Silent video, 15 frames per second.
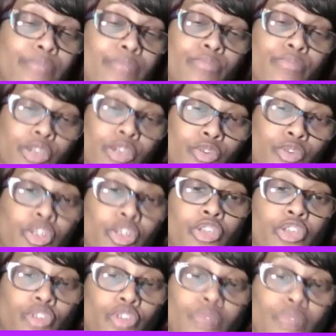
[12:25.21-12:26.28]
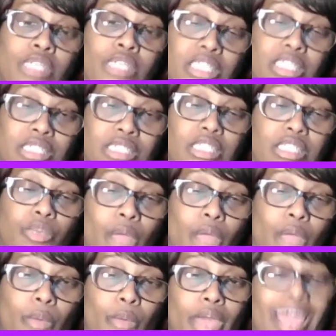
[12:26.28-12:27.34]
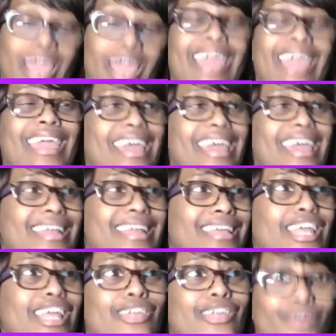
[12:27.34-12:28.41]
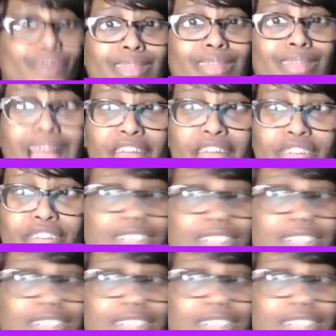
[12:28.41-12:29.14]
and build your business the right way and your life.